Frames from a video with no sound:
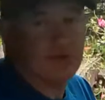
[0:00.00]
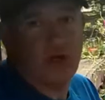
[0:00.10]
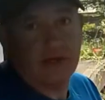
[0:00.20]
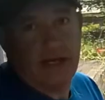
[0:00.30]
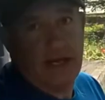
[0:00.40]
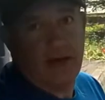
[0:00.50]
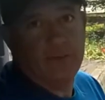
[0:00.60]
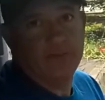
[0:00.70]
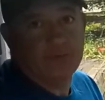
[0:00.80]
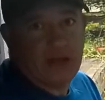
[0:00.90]
truck now.
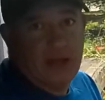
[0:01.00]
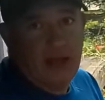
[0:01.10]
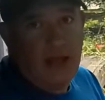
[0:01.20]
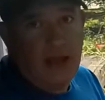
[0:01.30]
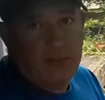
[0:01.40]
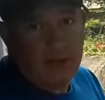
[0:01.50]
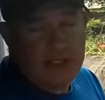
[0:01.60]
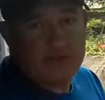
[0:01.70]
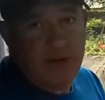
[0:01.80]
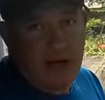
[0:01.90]

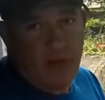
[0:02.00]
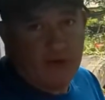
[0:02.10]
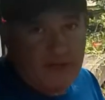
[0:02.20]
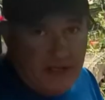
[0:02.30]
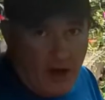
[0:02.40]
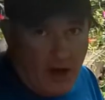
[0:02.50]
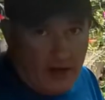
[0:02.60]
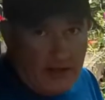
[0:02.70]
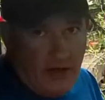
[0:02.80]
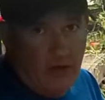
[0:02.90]
Please bear with the
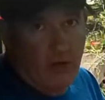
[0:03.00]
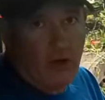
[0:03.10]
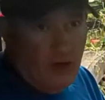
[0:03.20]
audio